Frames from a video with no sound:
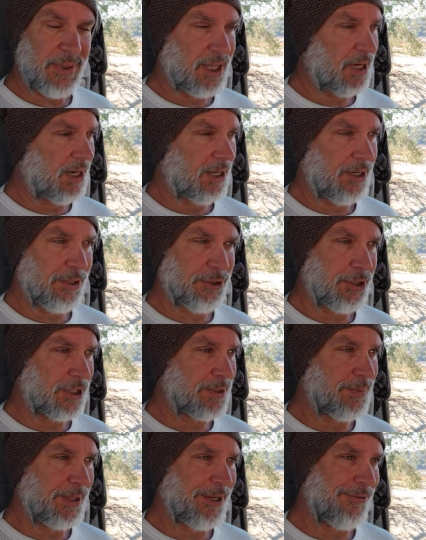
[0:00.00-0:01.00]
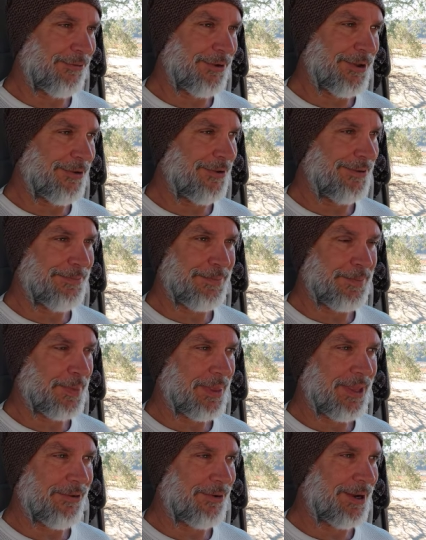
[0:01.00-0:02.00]
And trust me,
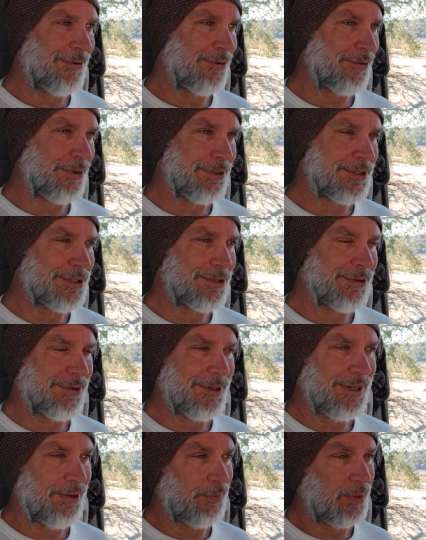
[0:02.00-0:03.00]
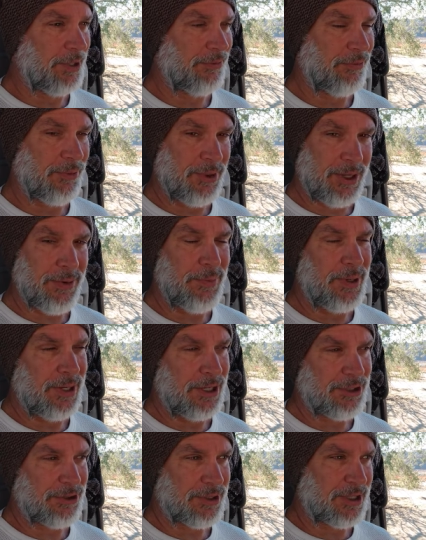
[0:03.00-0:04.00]
if I ever wrote the story, it'd be
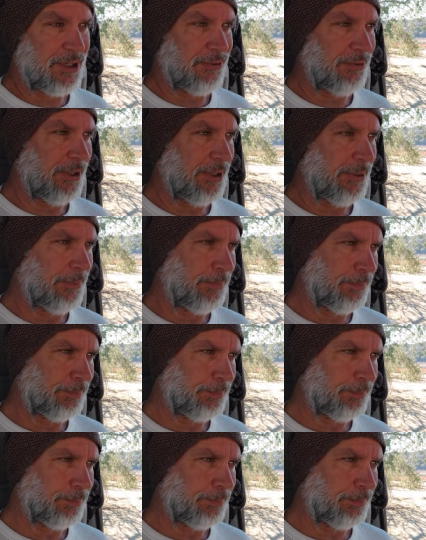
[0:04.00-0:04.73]
an interesting read.